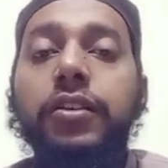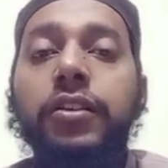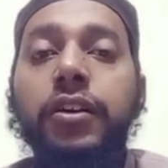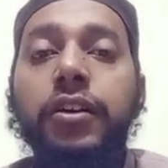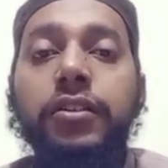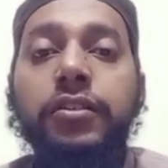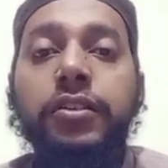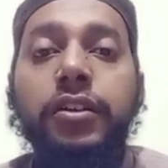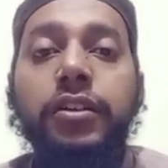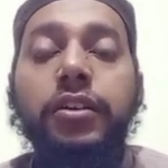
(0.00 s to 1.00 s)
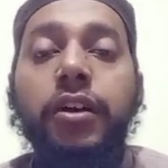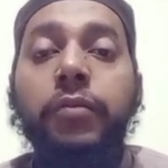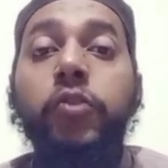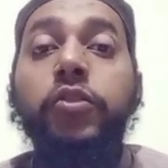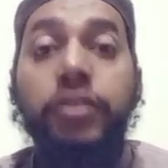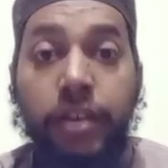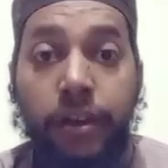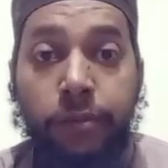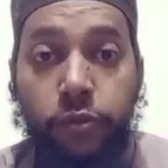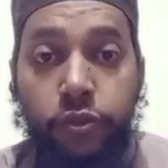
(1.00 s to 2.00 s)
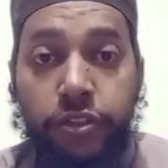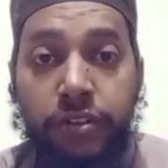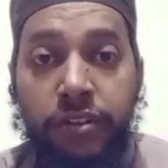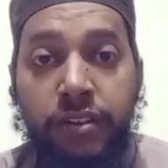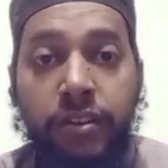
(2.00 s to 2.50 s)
the other thing about ablution